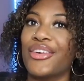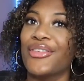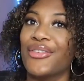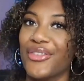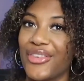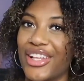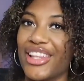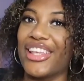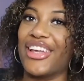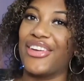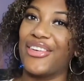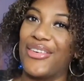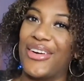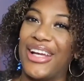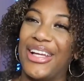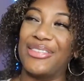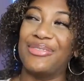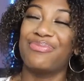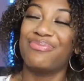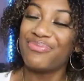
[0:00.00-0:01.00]
really
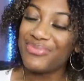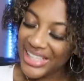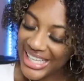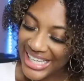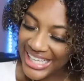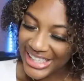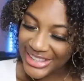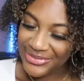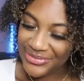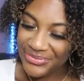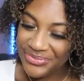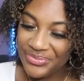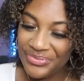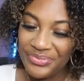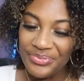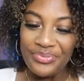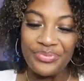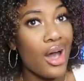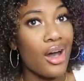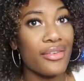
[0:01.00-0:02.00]
annoying, but
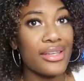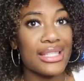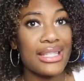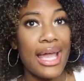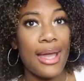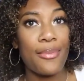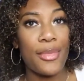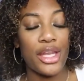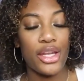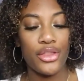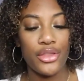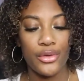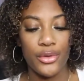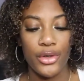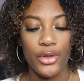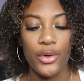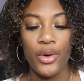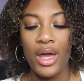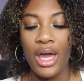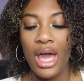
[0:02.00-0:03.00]
obviously I made it
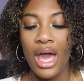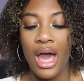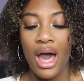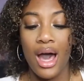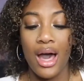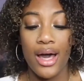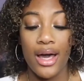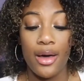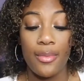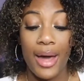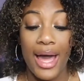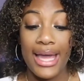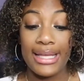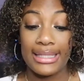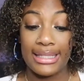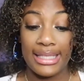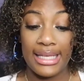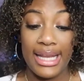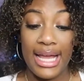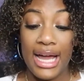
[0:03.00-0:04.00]
through. I
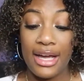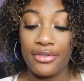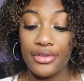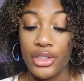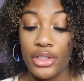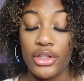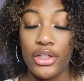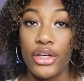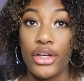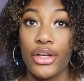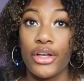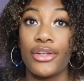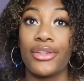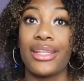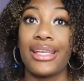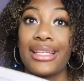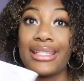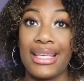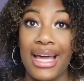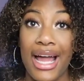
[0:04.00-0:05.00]
did have to learn
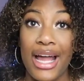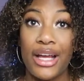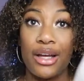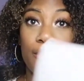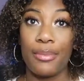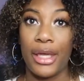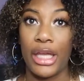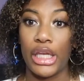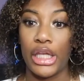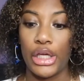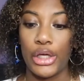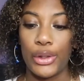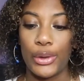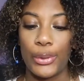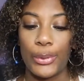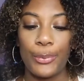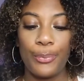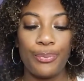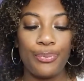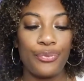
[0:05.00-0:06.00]
the entire
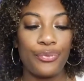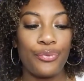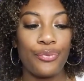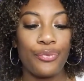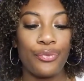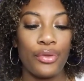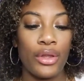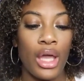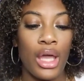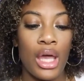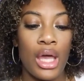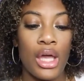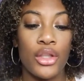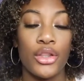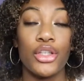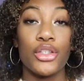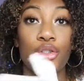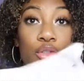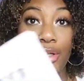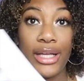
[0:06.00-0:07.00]
menu,
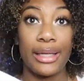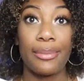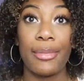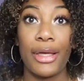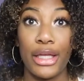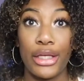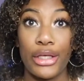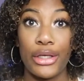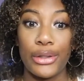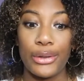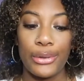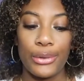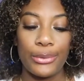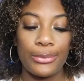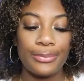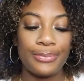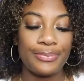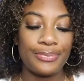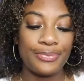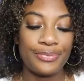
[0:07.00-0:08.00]
the drink
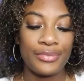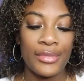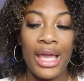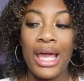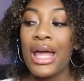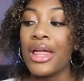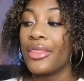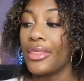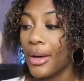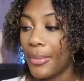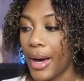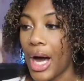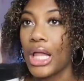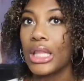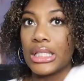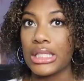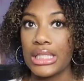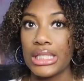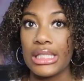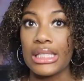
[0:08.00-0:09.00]
menu, the
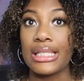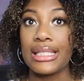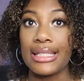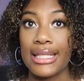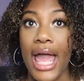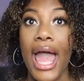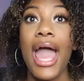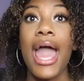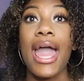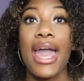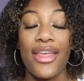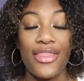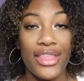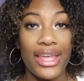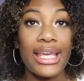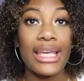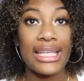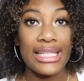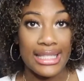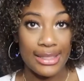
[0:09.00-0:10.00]
policies, and the
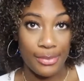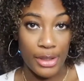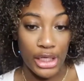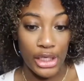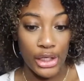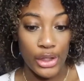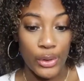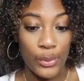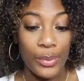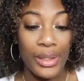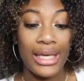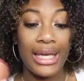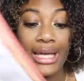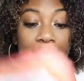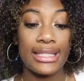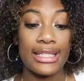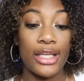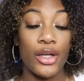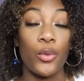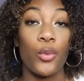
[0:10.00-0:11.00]
kids menu,
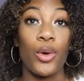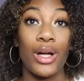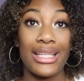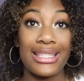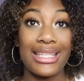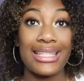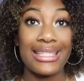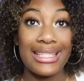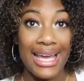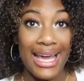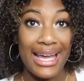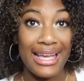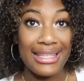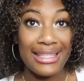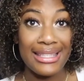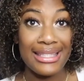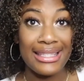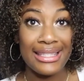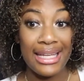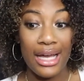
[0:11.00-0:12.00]
because there was a
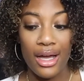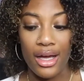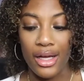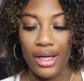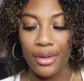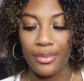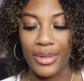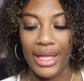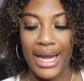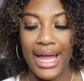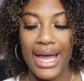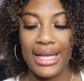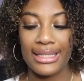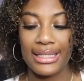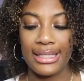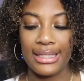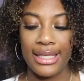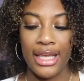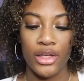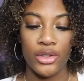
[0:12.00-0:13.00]
test that I had
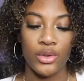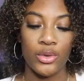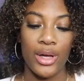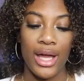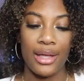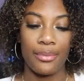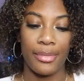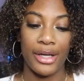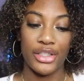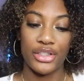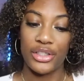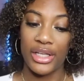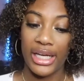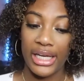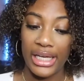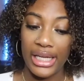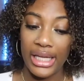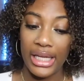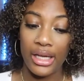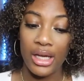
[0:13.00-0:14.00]
to schedule at my
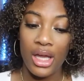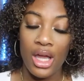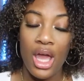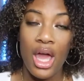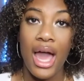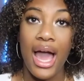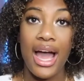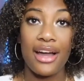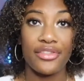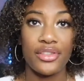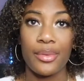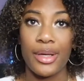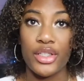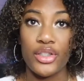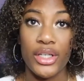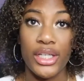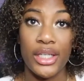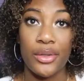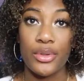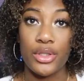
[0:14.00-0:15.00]
training after my
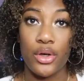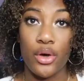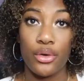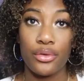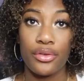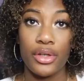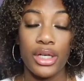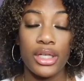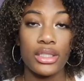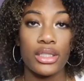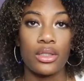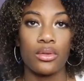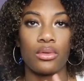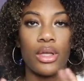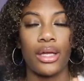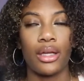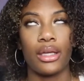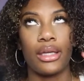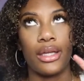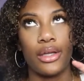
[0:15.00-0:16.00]
training was over to
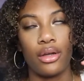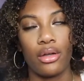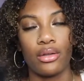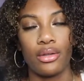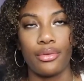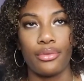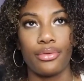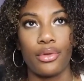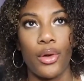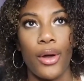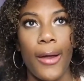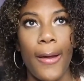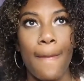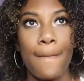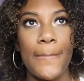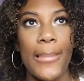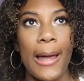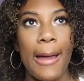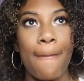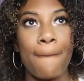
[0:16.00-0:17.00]
like get on the floor.
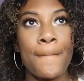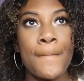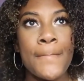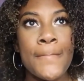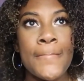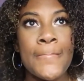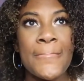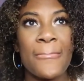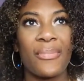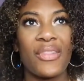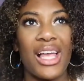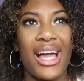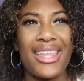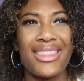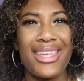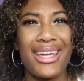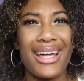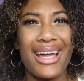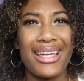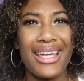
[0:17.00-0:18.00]
But I
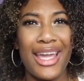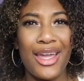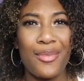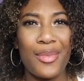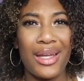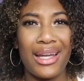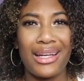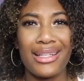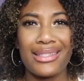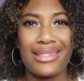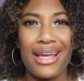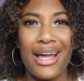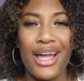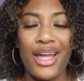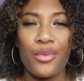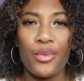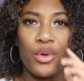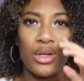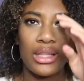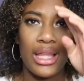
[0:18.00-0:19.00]
think I came in at a
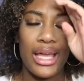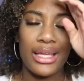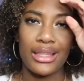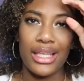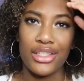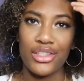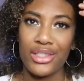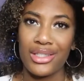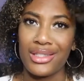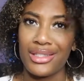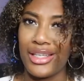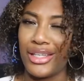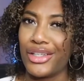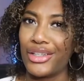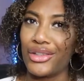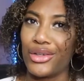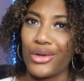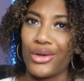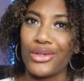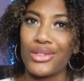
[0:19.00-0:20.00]
time where like they just
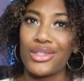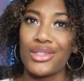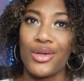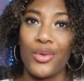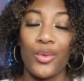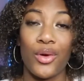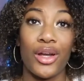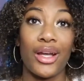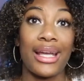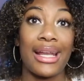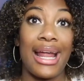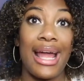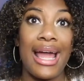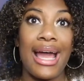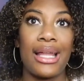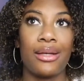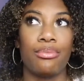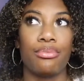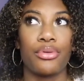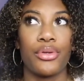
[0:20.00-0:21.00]
needed girls to work and I
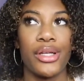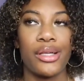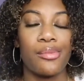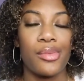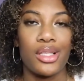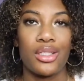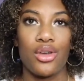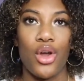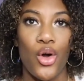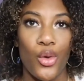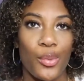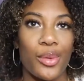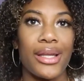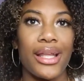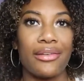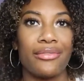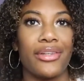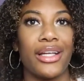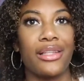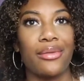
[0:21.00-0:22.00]
had pretty much open
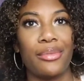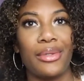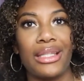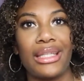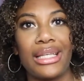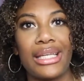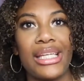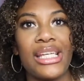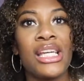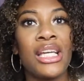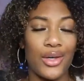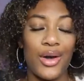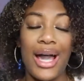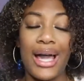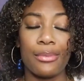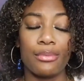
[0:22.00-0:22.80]
availability, so